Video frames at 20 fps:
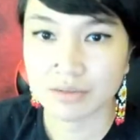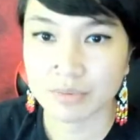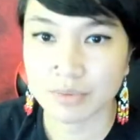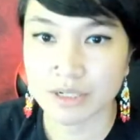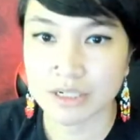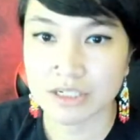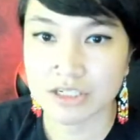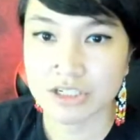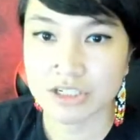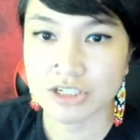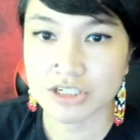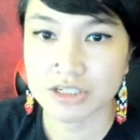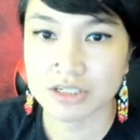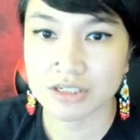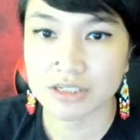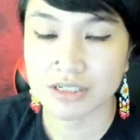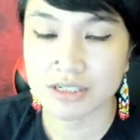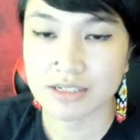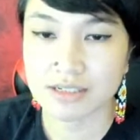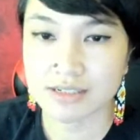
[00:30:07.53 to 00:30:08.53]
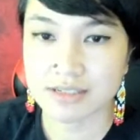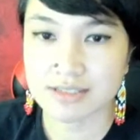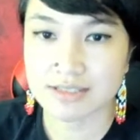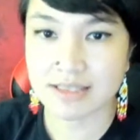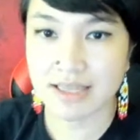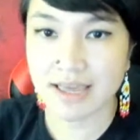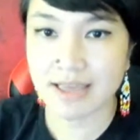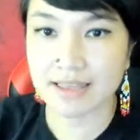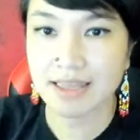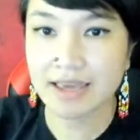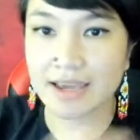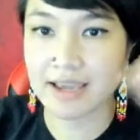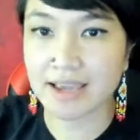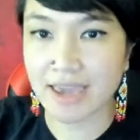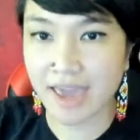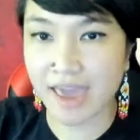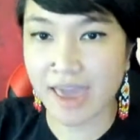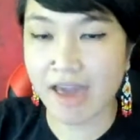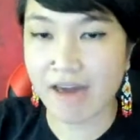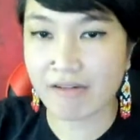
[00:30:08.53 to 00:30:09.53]
which is that like
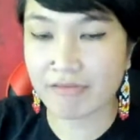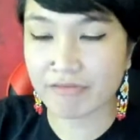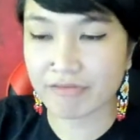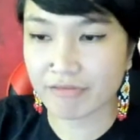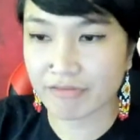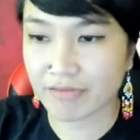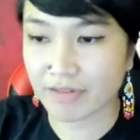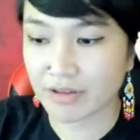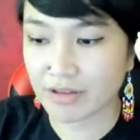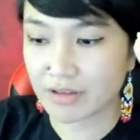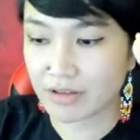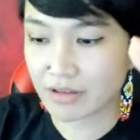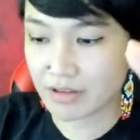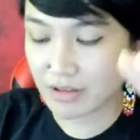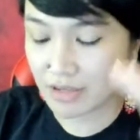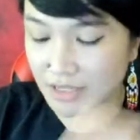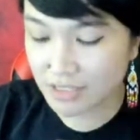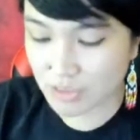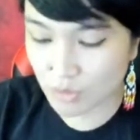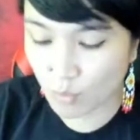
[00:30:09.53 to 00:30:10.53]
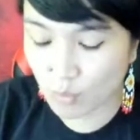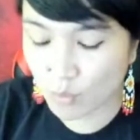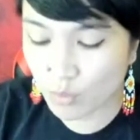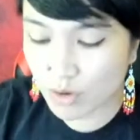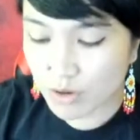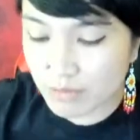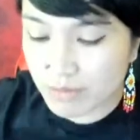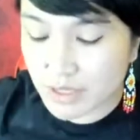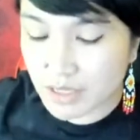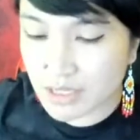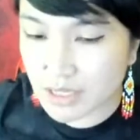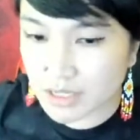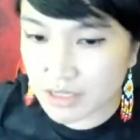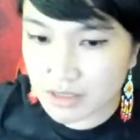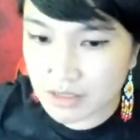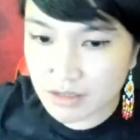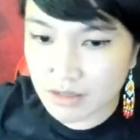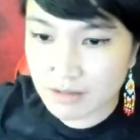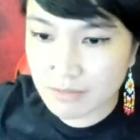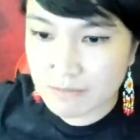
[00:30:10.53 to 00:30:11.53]
half is a woman.